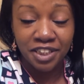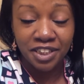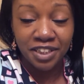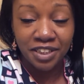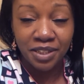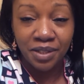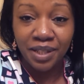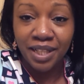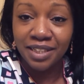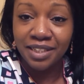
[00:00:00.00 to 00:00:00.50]
Just
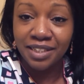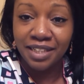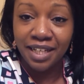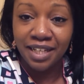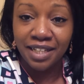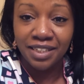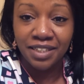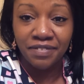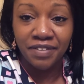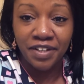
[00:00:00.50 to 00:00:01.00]
know that
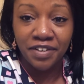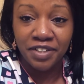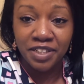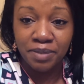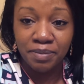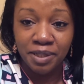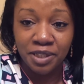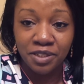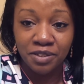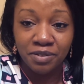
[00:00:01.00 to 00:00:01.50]
today is a very
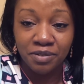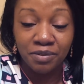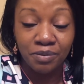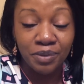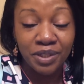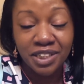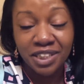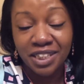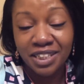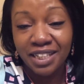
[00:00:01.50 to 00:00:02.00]
special,
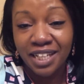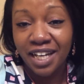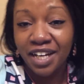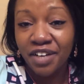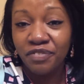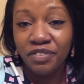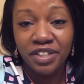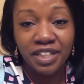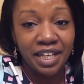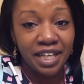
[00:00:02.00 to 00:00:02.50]

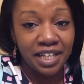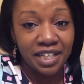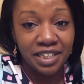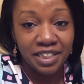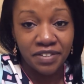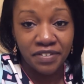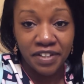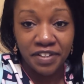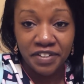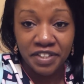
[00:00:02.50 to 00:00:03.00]
every day
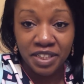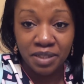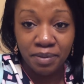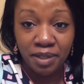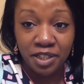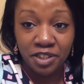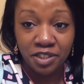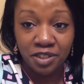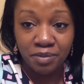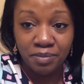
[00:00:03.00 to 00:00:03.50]
is very
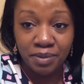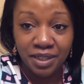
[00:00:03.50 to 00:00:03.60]
special,